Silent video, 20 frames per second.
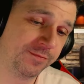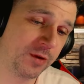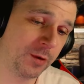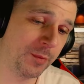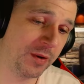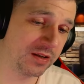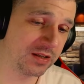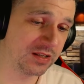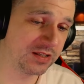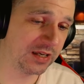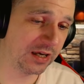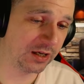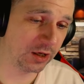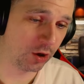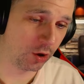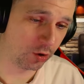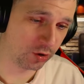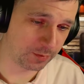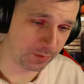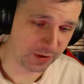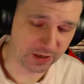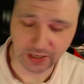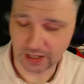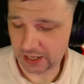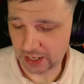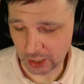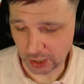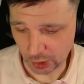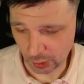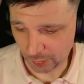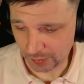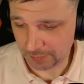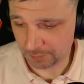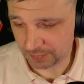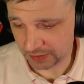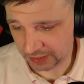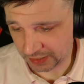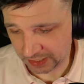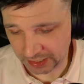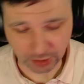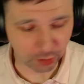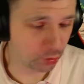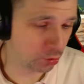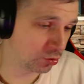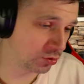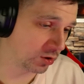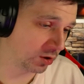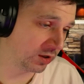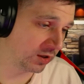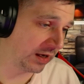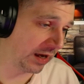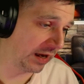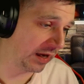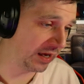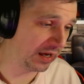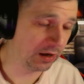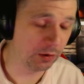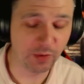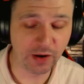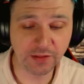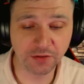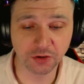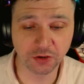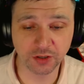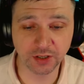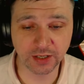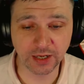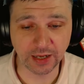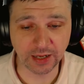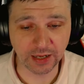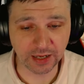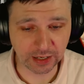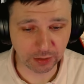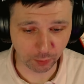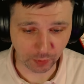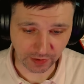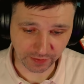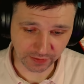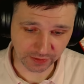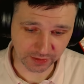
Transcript: About to tell you who's been hit, who I'm being hit, who's going to get hit, where they're going to get hit, where they